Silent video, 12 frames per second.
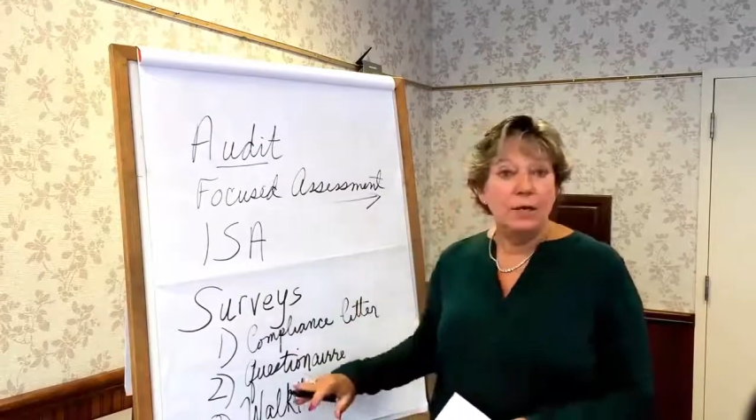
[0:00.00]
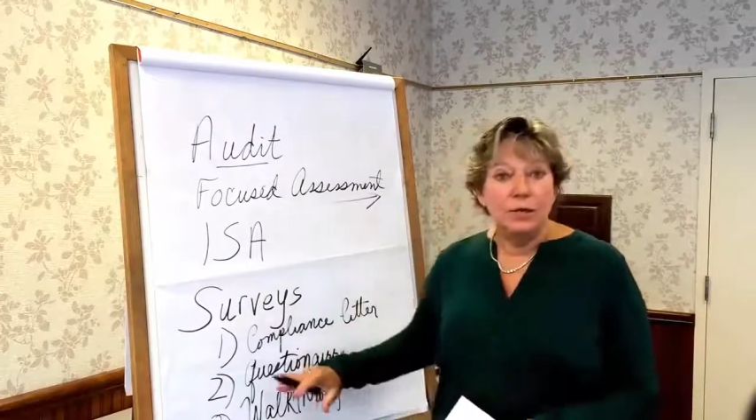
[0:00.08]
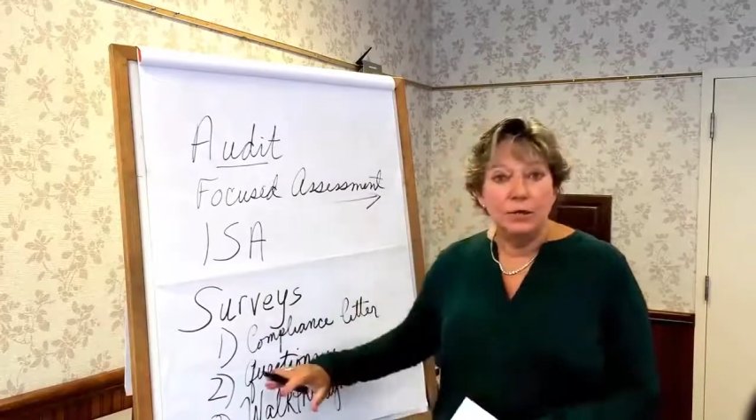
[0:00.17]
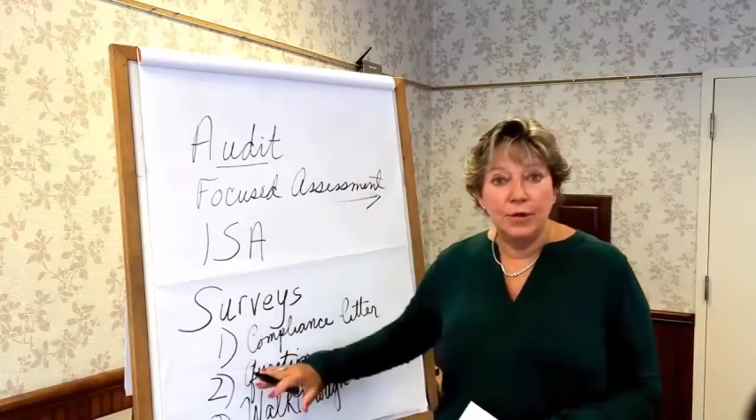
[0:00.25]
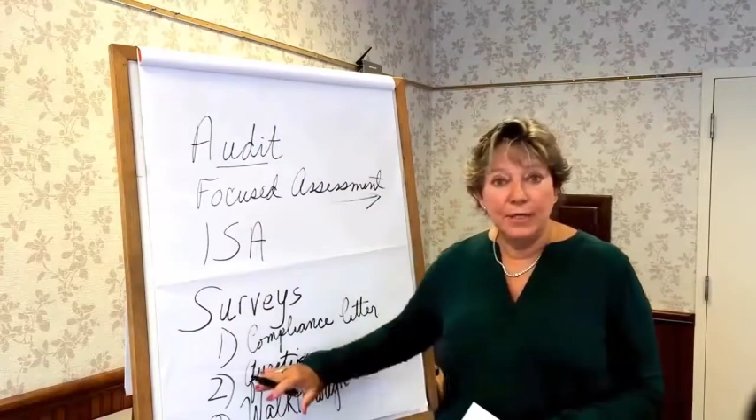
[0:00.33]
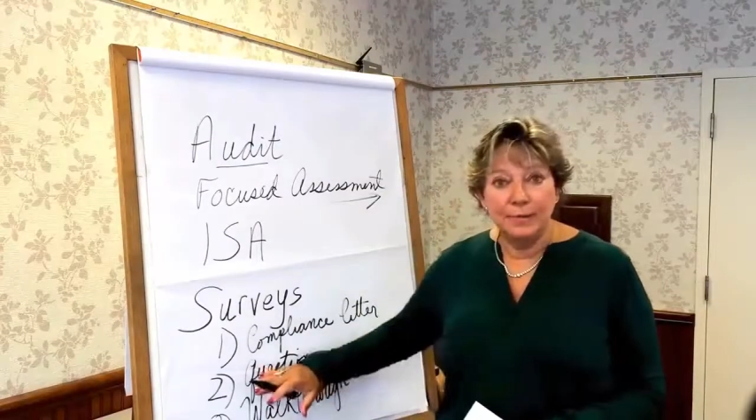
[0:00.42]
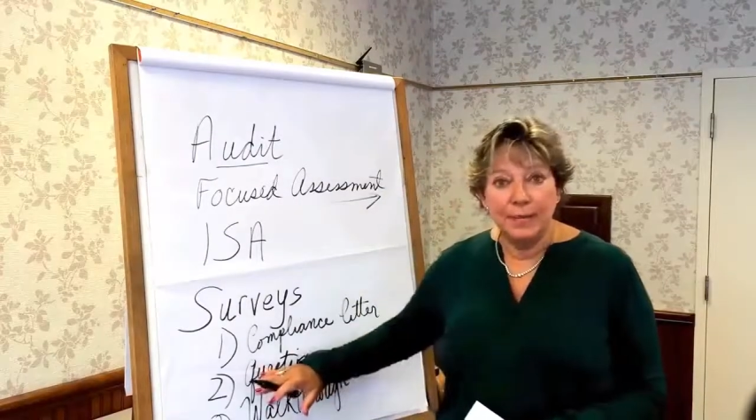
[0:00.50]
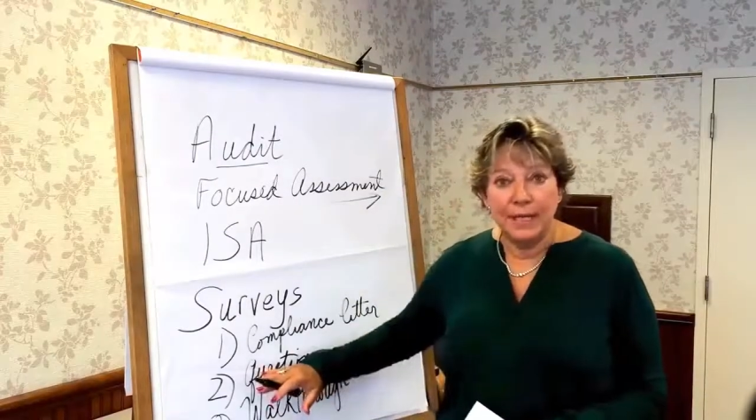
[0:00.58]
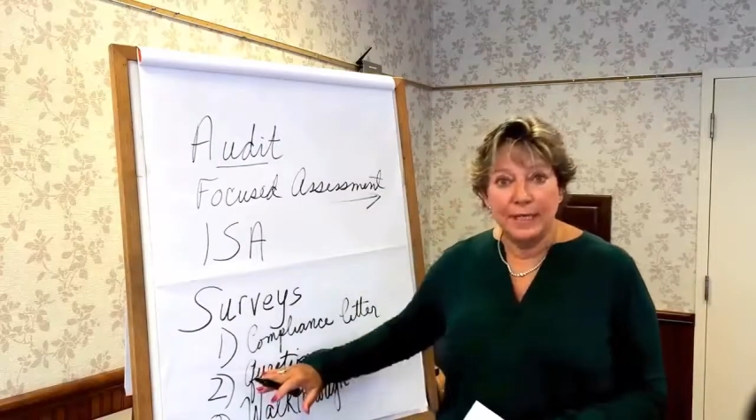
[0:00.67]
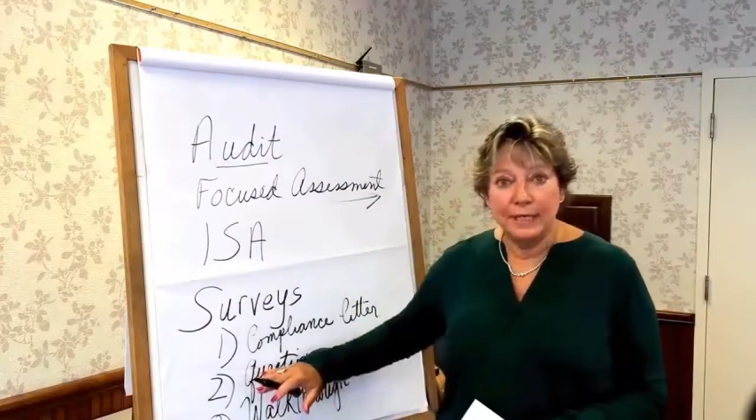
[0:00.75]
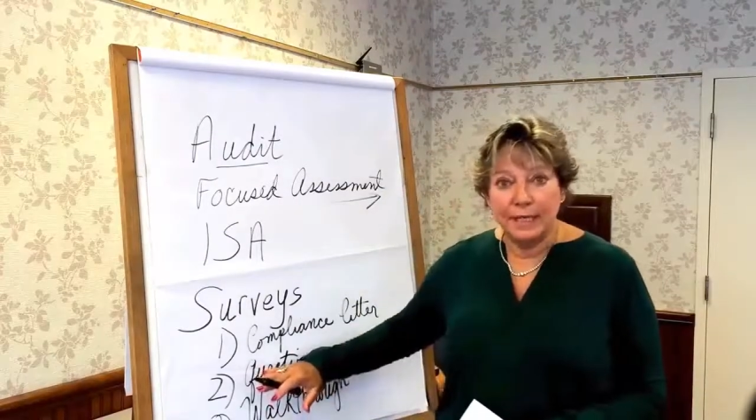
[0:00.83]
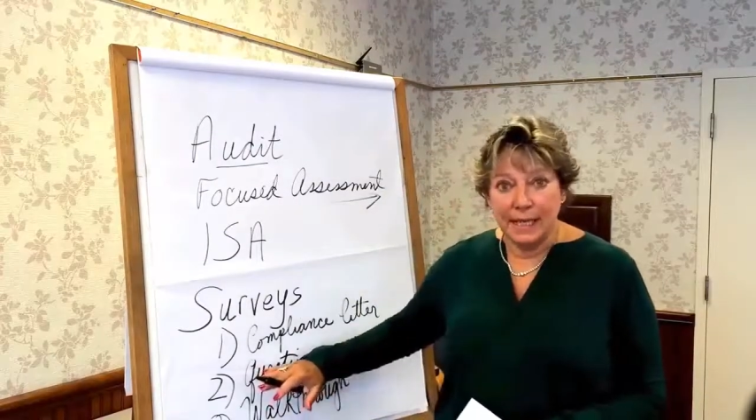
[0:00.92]
who has
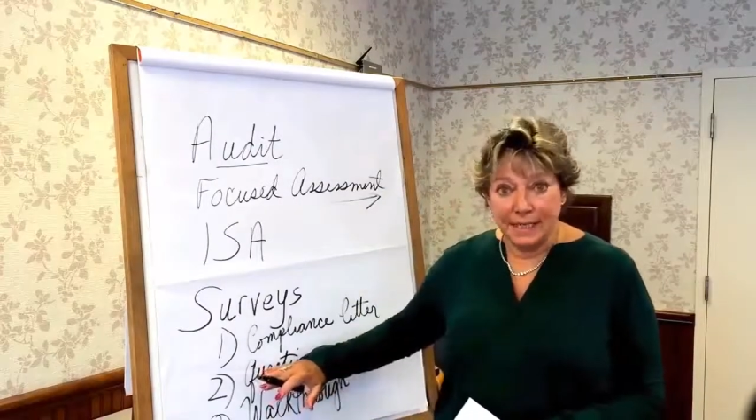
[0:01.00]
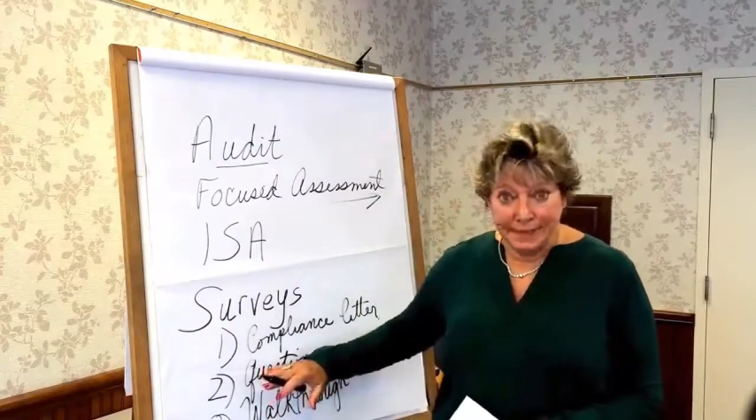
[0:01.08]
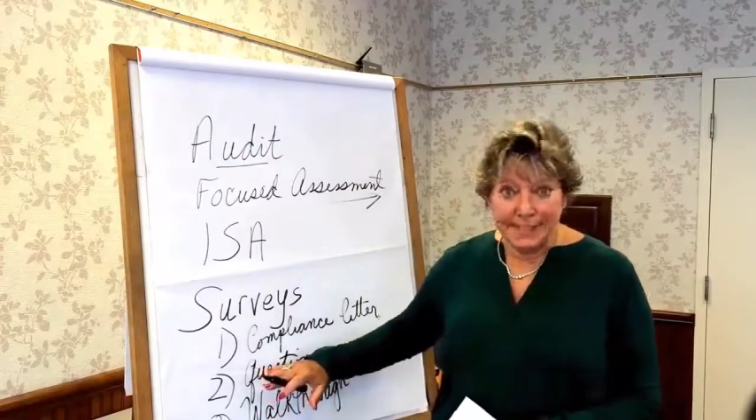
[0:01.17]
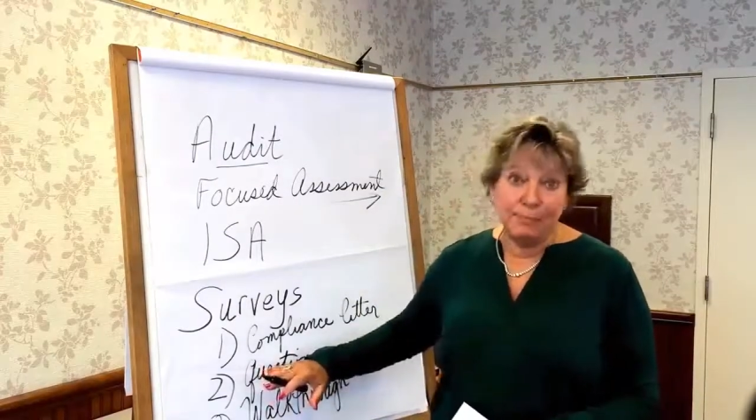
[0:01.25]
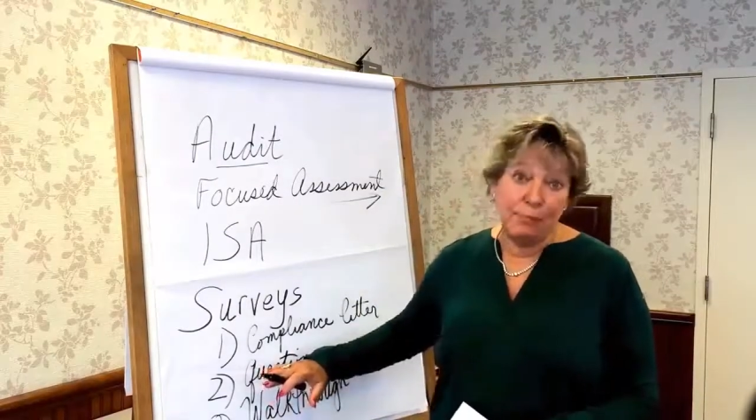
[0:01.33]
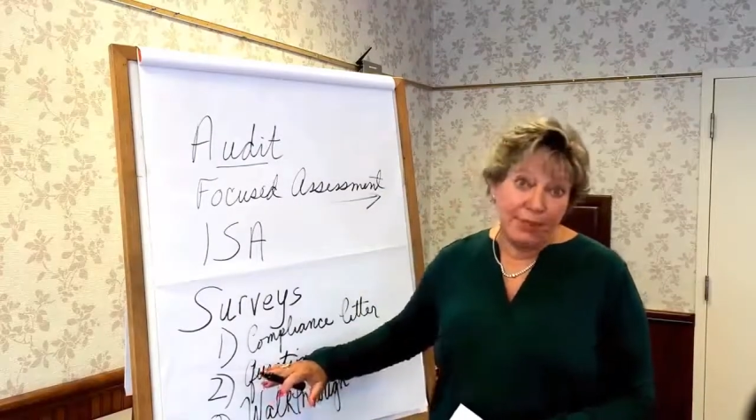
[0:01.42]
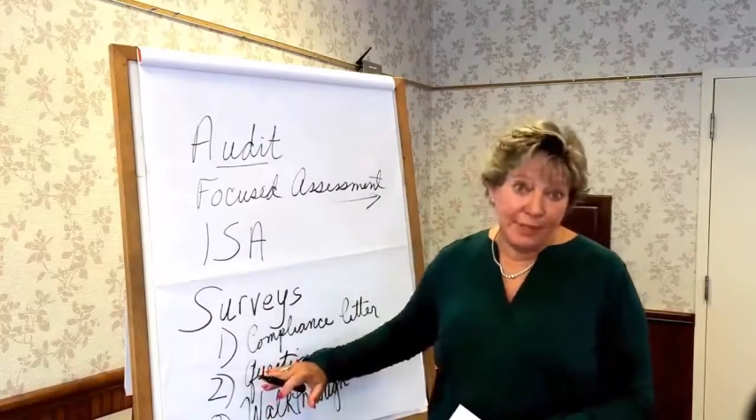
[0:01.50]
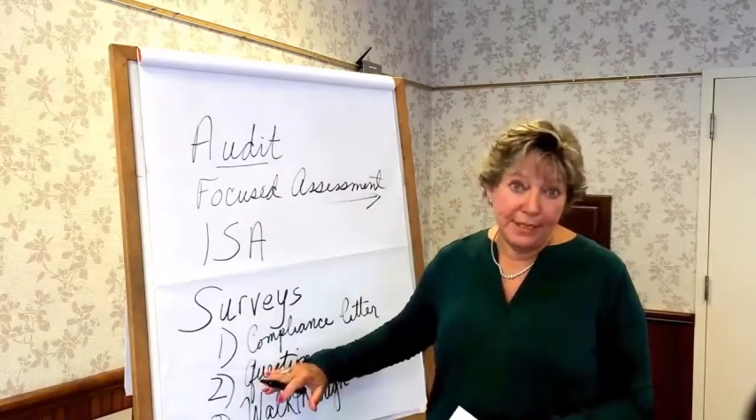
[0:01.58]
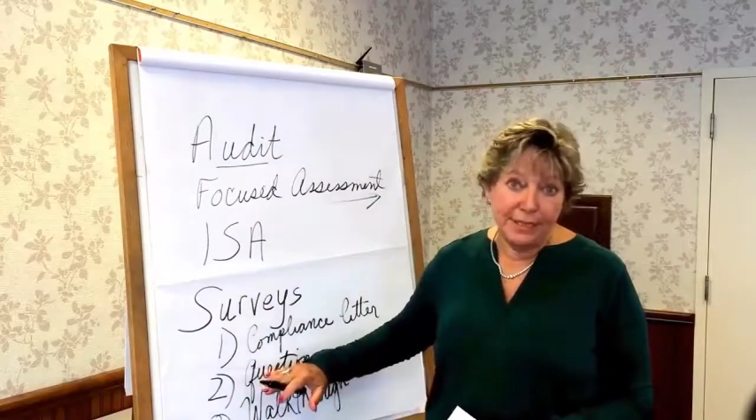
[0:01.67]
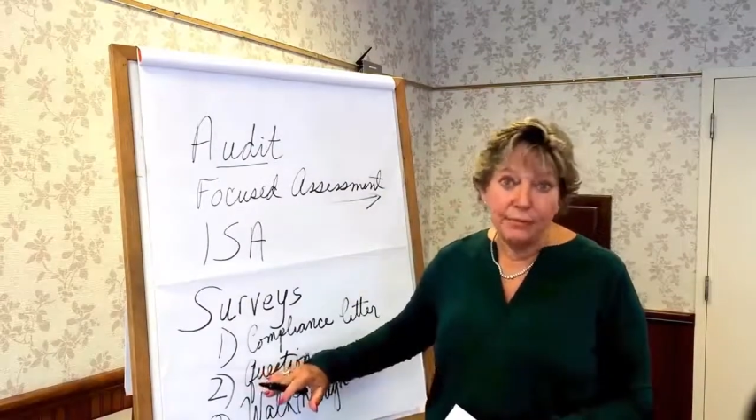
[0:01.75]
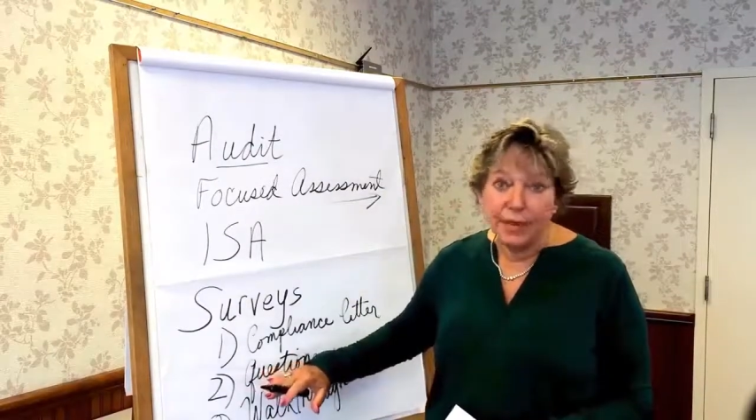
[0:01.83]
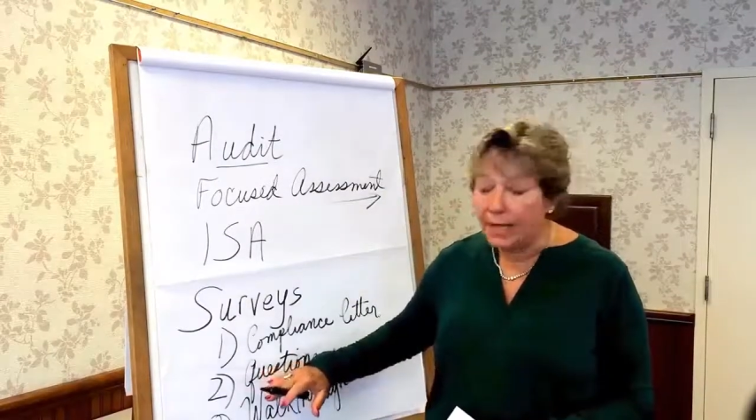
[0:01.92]
been, at this point
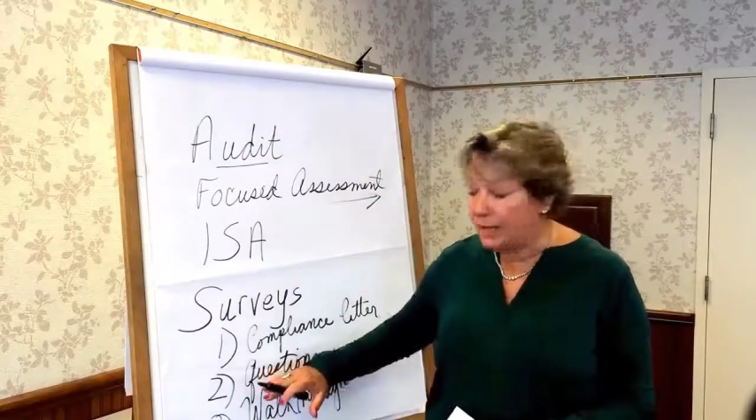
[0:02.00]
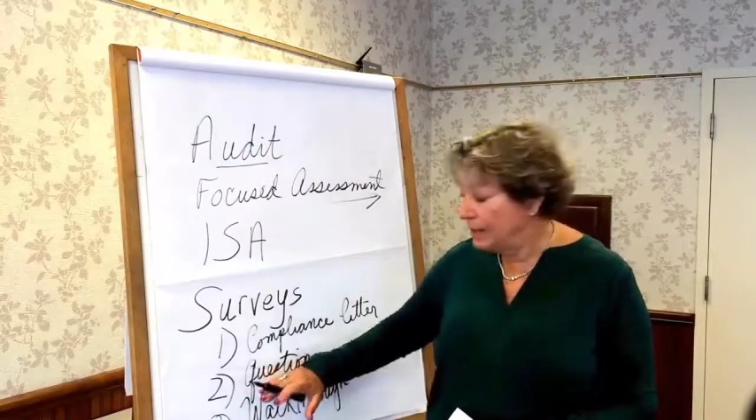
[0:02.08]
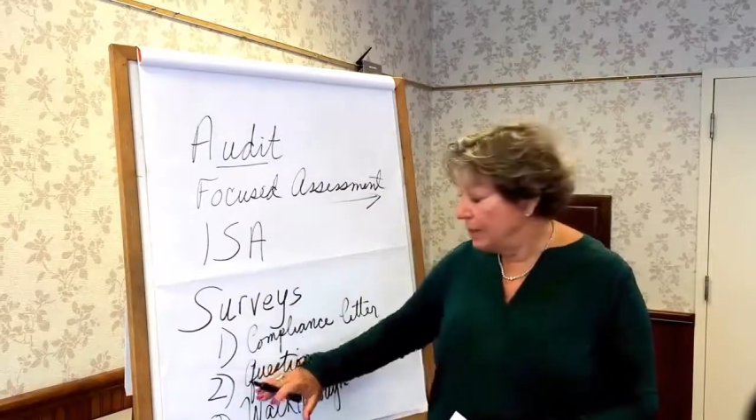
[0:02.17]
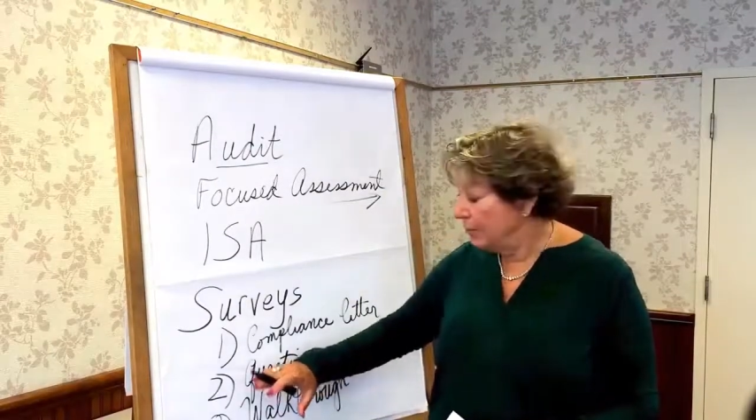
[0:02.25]
anyway,